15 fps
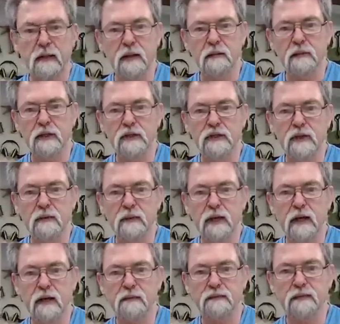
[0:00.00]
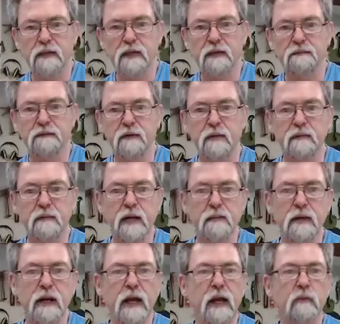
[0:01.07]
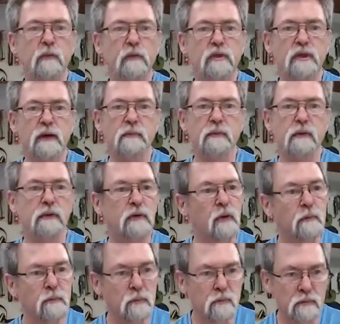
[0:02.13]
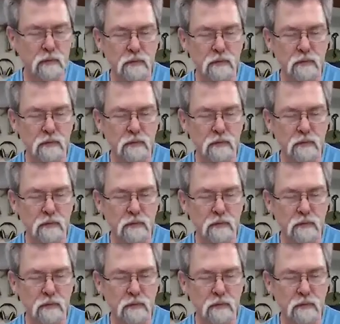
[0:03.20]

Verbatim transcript: let me jump out of here for the moment, and we'll jump, God,